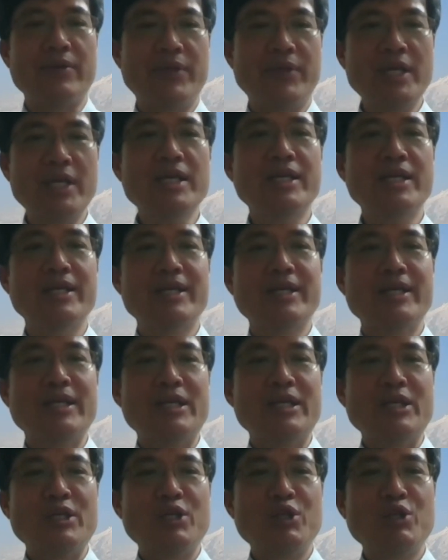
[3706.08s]
I think
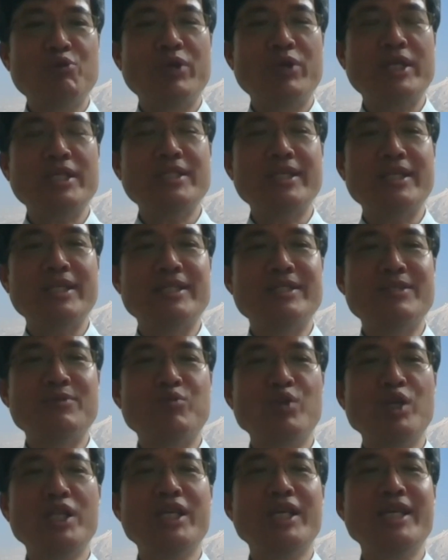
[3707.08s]
US
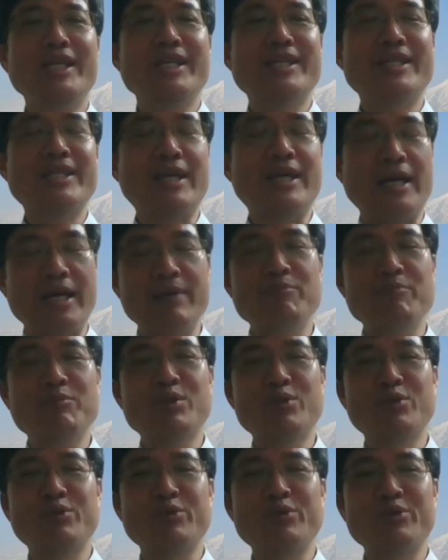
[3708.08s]
is really
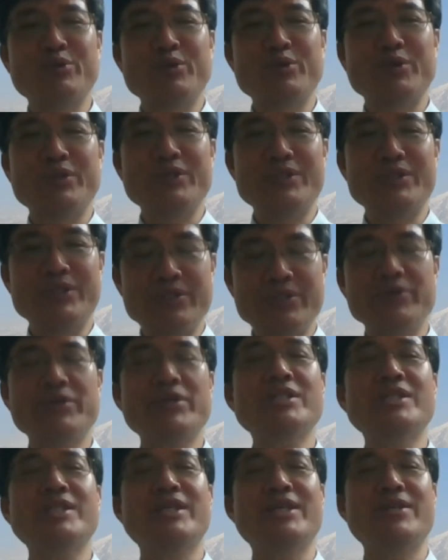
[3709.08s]
time to
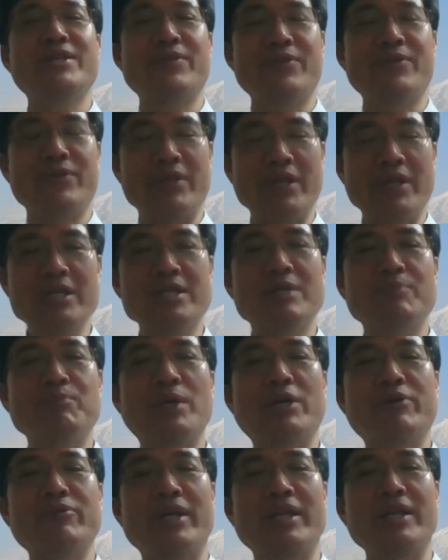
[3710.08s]
seriously think
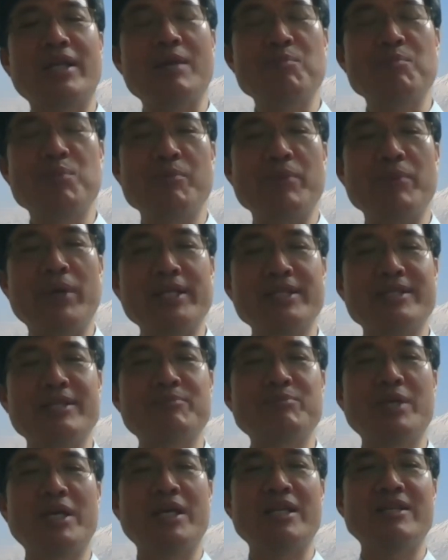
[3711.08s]
about and implement
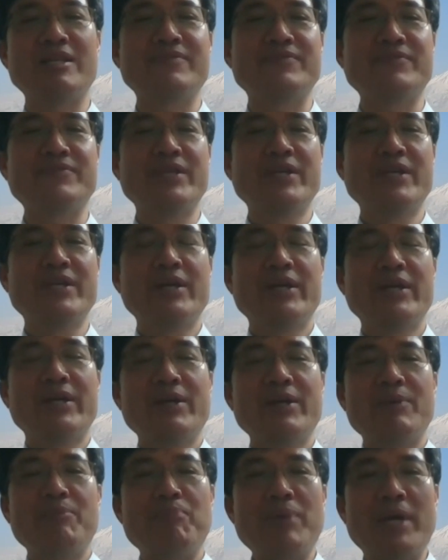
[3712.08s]
some kind of
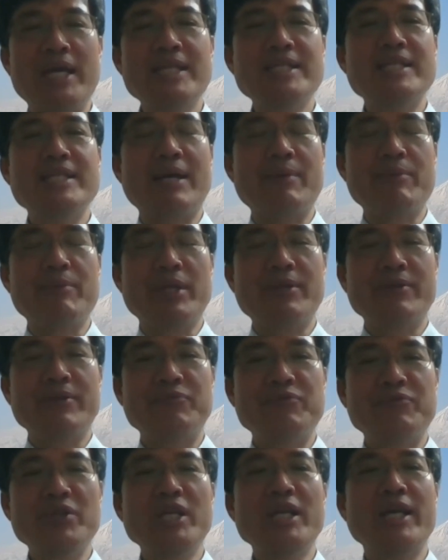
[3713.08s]

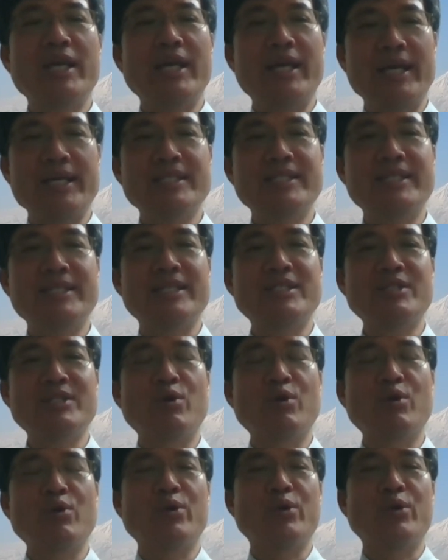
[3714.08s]
free access
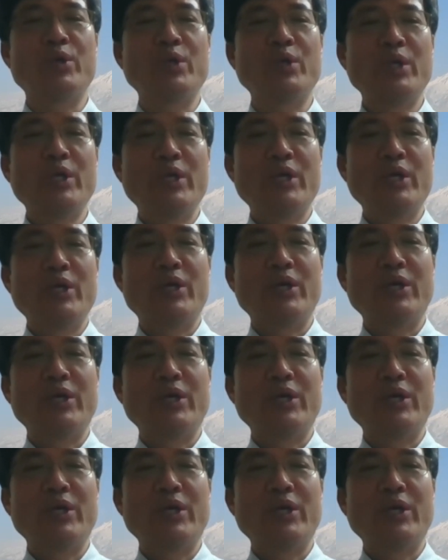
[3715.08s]
or